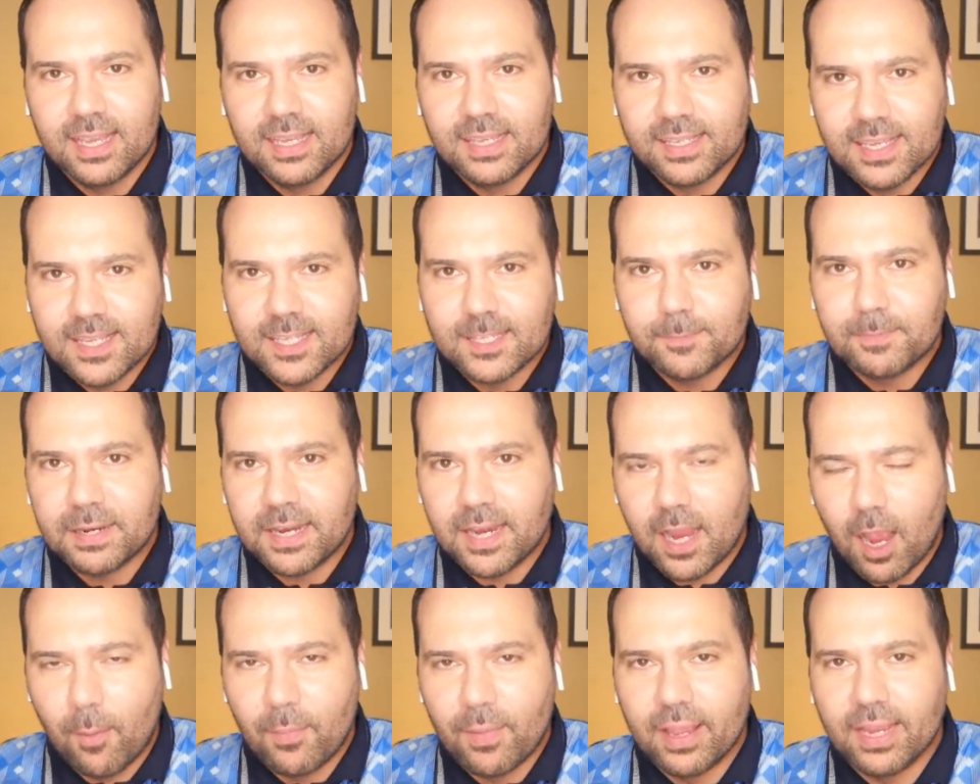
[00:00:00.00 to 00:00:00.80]
since
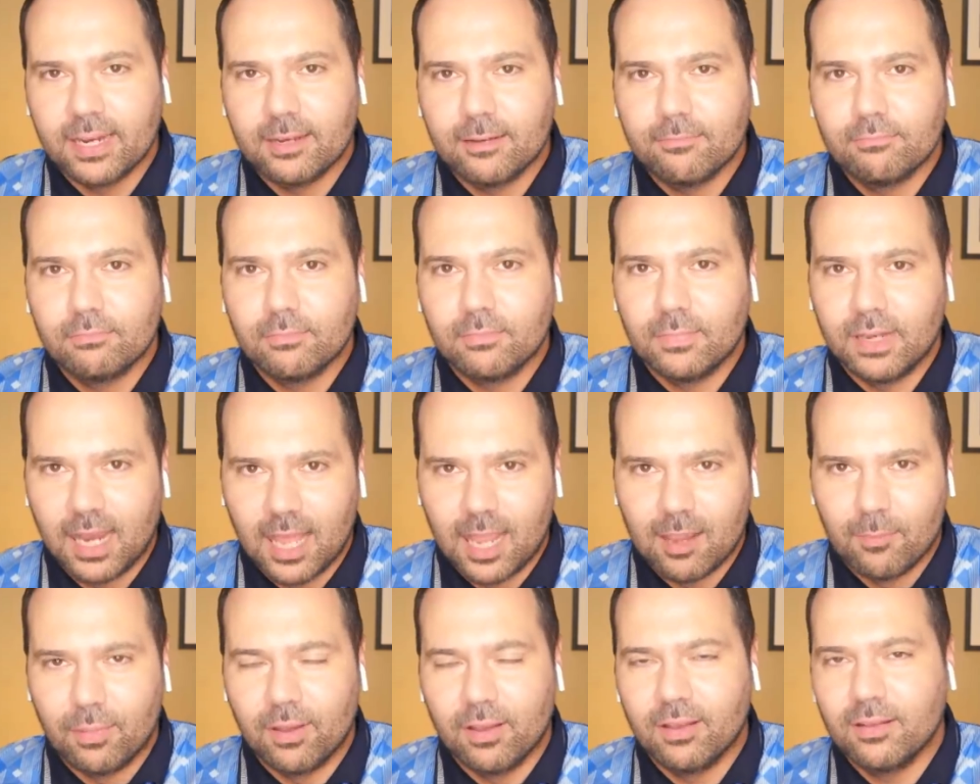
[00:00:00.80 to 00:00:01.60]
becoming
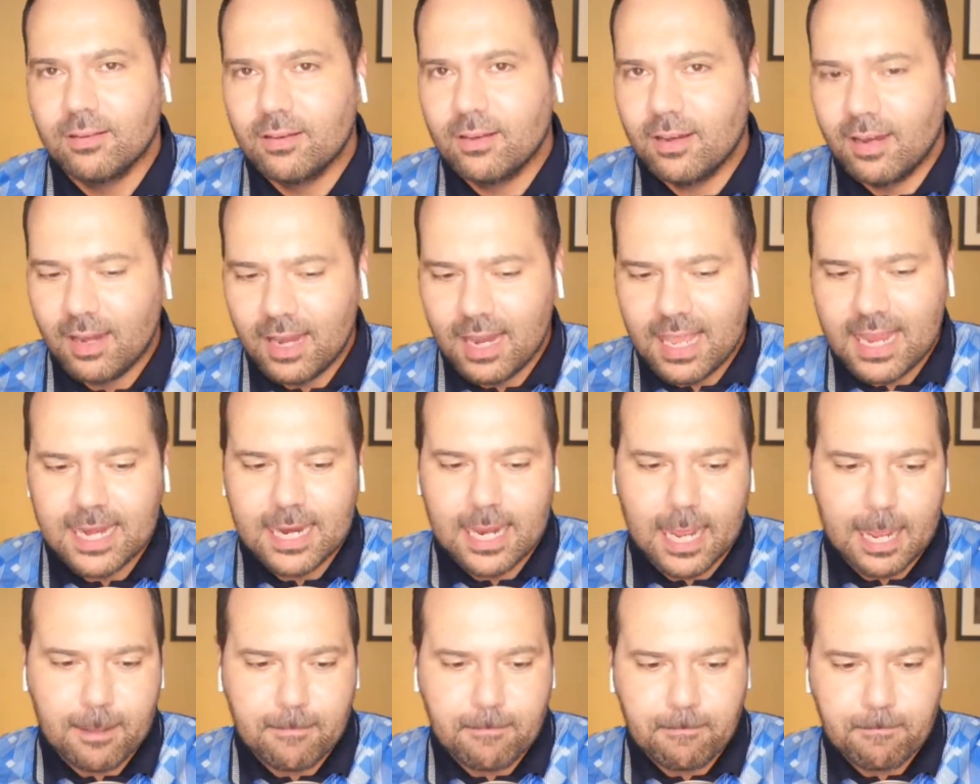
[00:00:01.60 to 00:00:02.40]
Labour
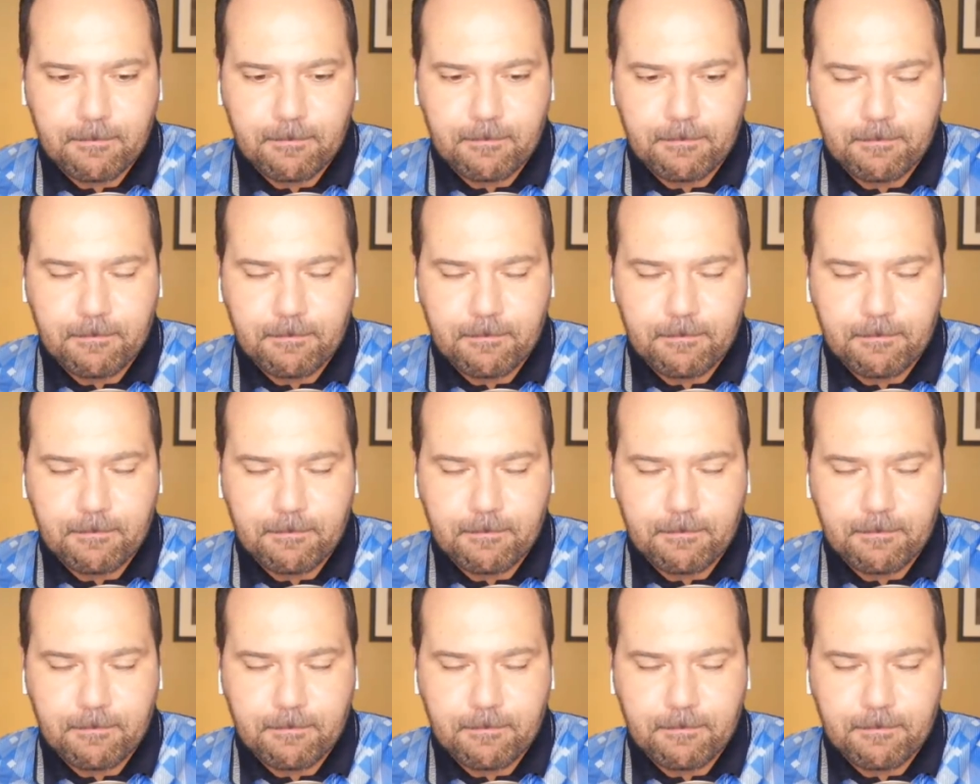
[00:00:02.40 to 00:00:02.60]
leader.